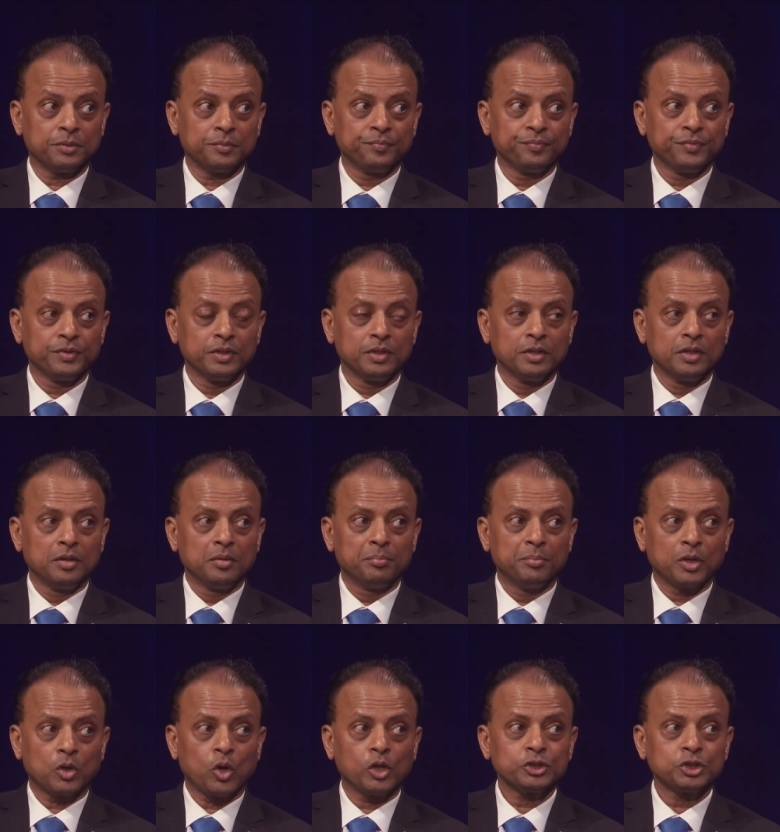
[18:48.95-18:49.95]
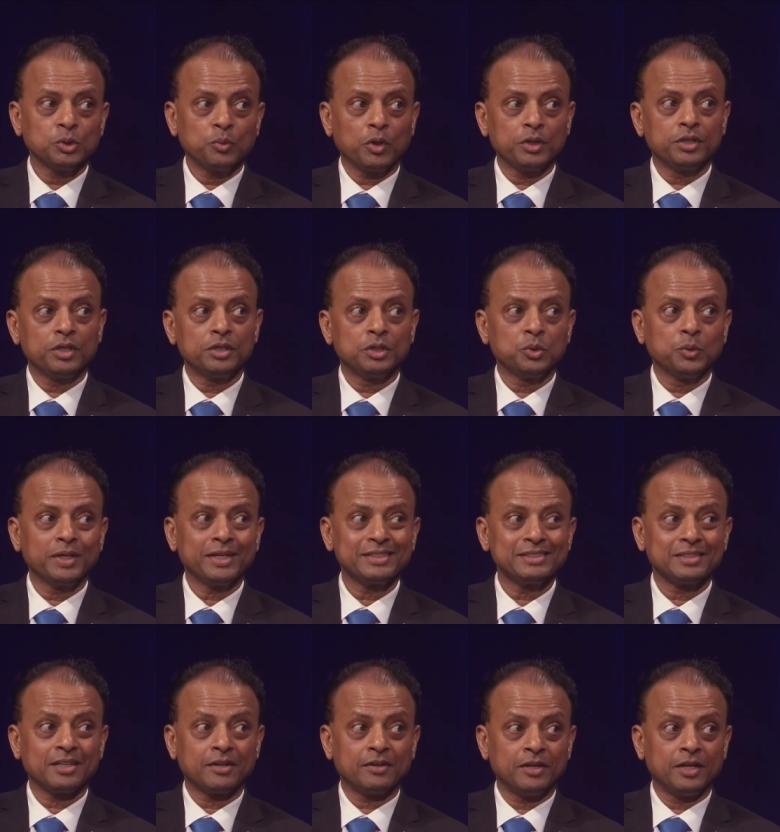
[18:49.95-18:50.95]
Mm -hmm. Mm -hmm. But also what they're doing
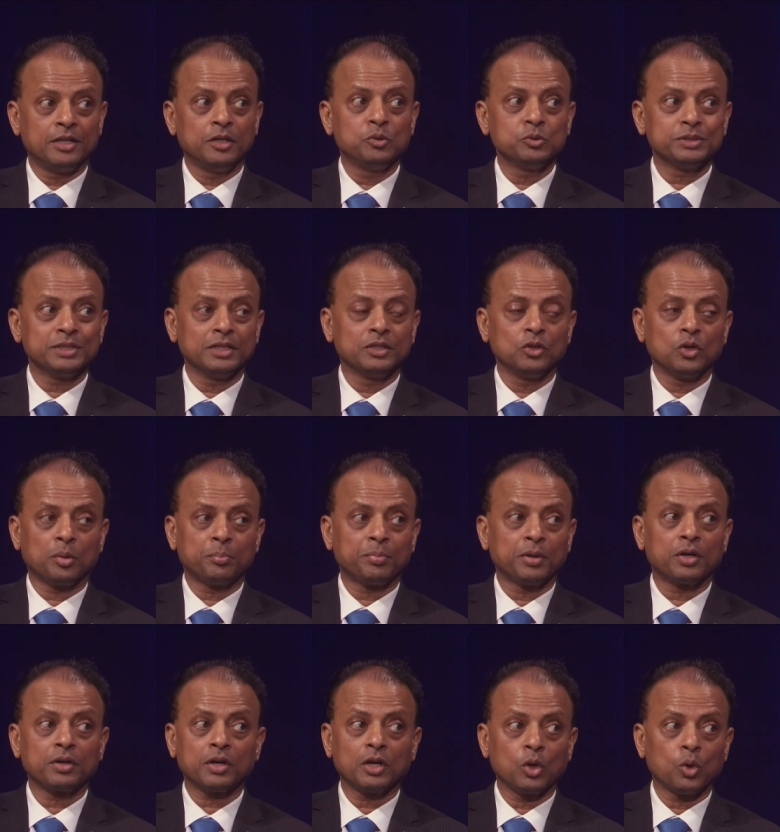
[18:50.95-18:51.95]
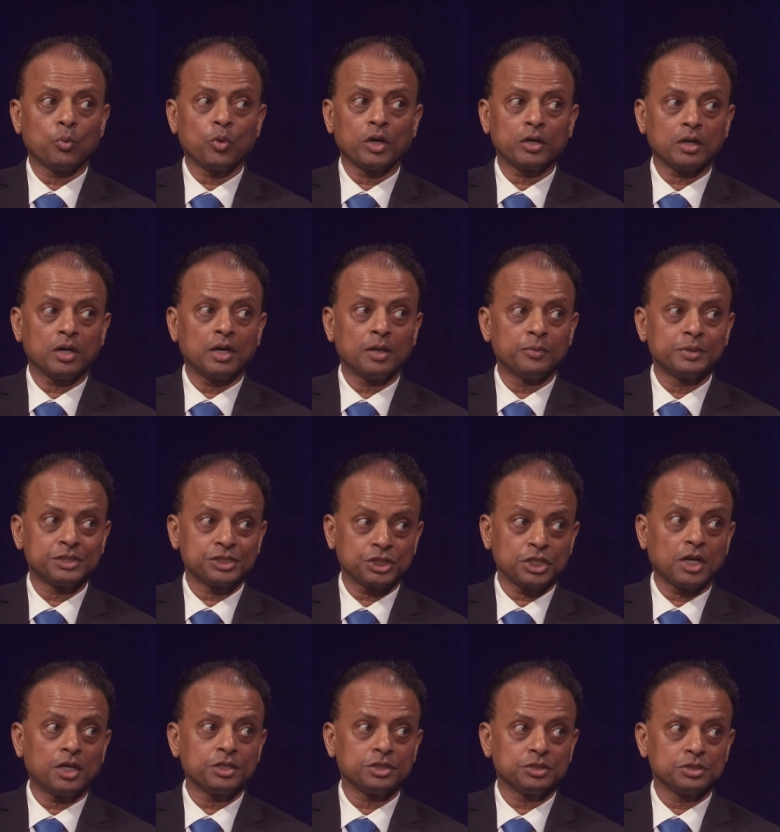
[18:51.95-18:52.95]
is they're reducing your per kilowatt hour
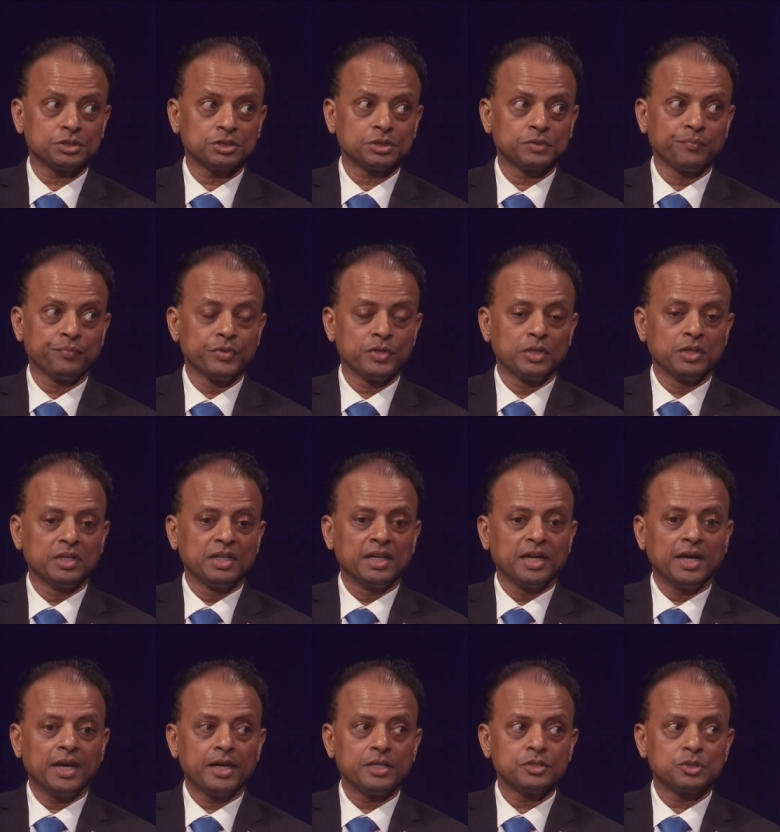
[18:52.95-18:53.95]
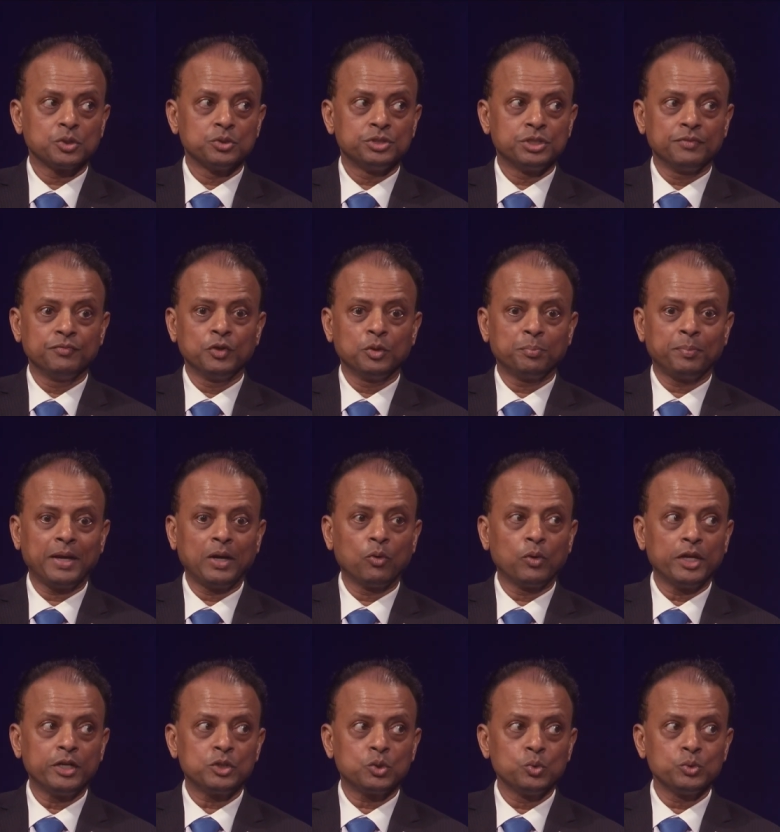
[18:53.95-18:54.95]
charges, mm -hmm. and so Jim would pay
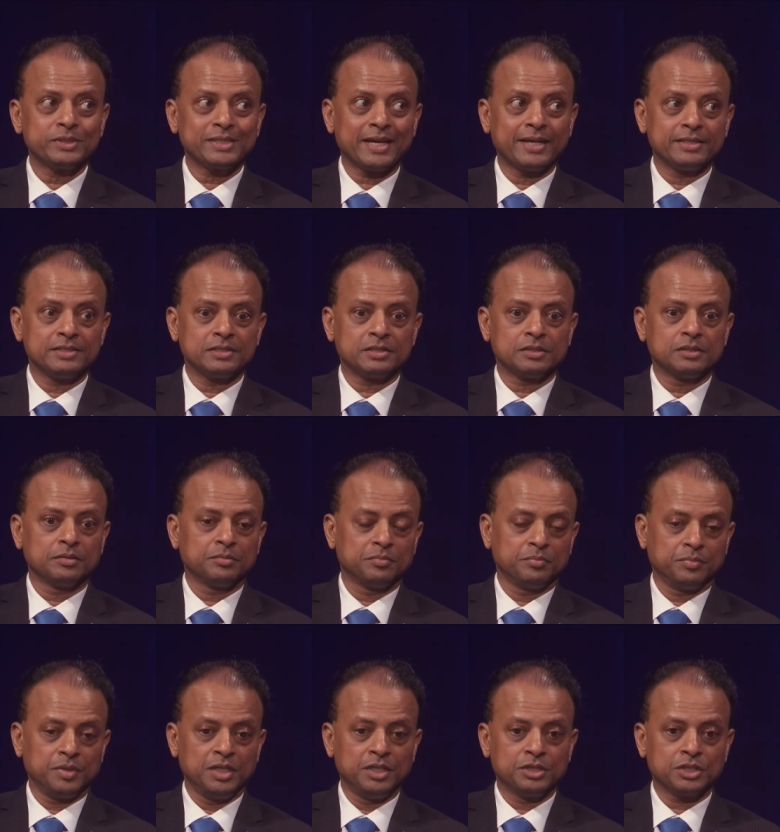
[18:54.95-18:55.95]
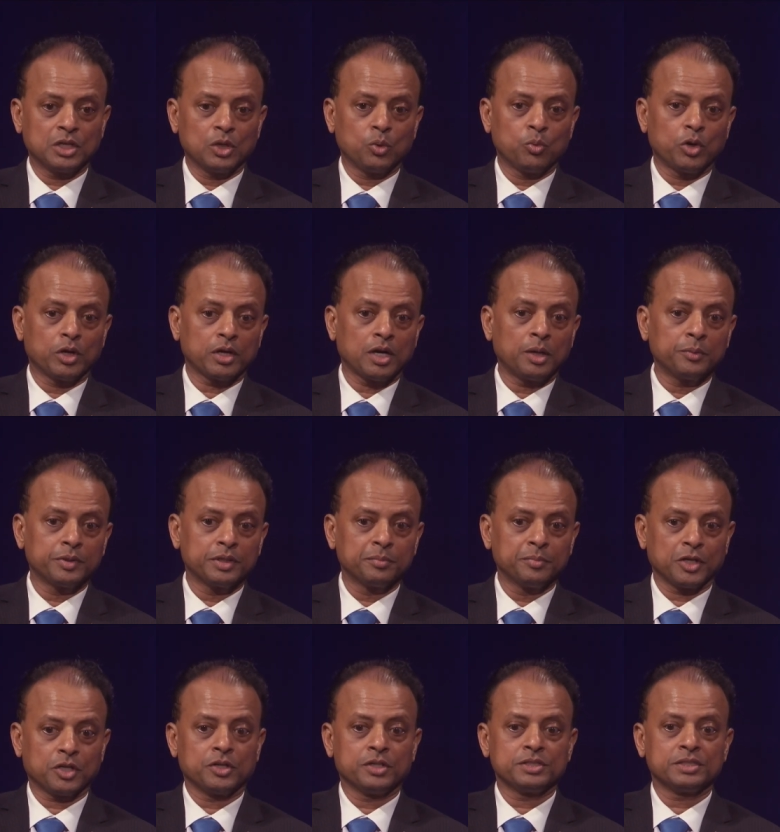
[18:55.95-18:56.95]
only two cents each kilowatt hour
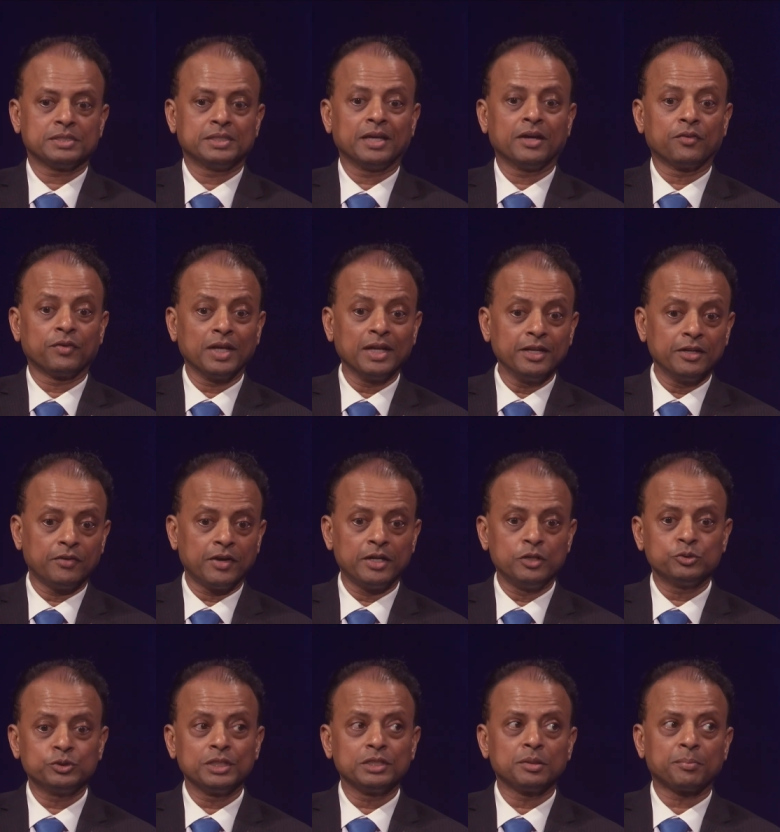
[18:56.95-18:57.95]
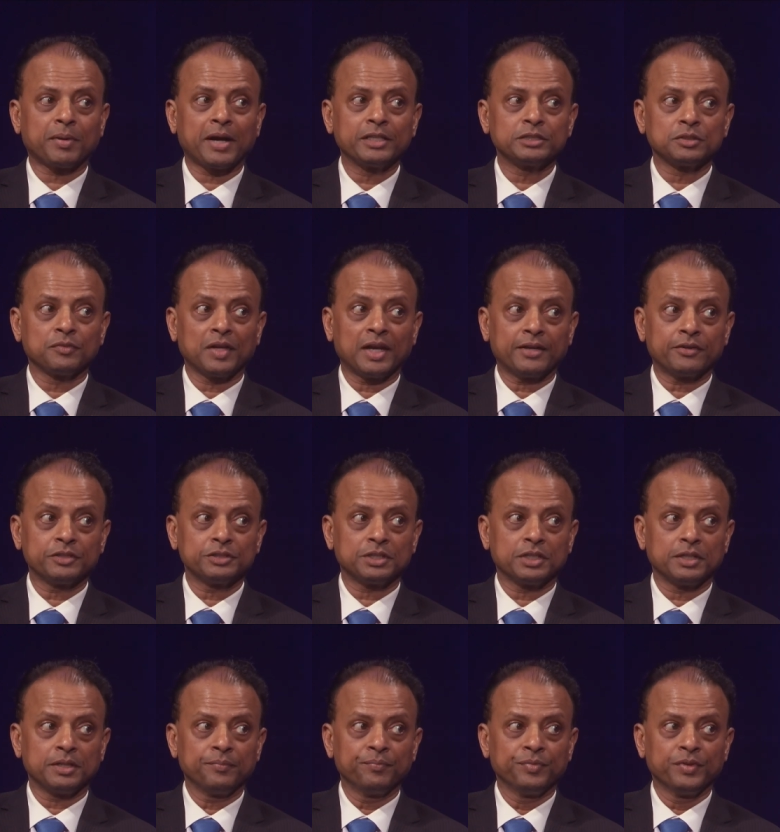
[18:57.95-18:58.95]
because they are really reducing the price of
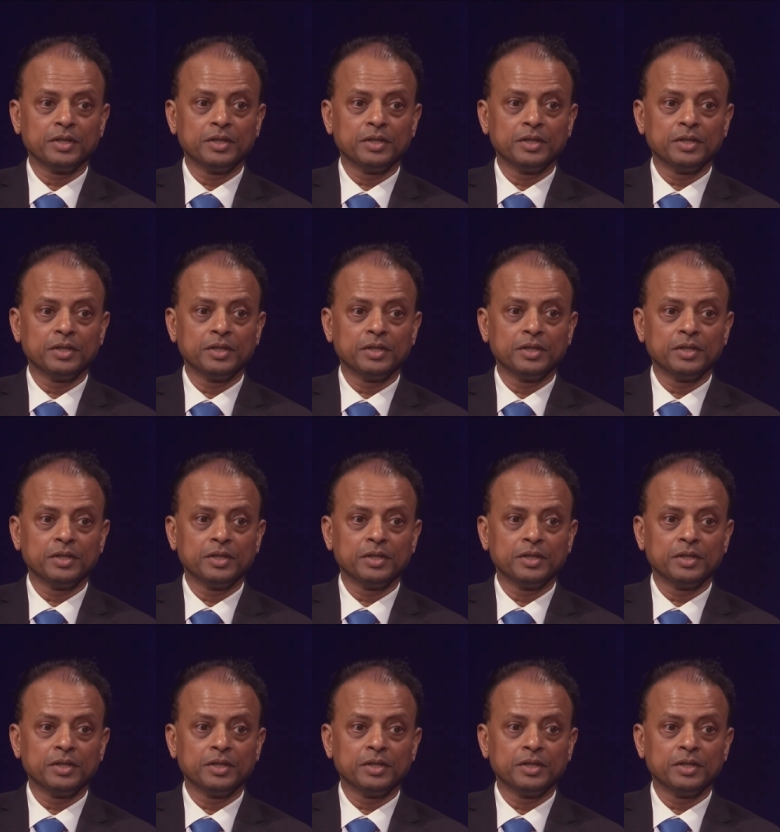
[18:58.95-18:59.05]
electricity,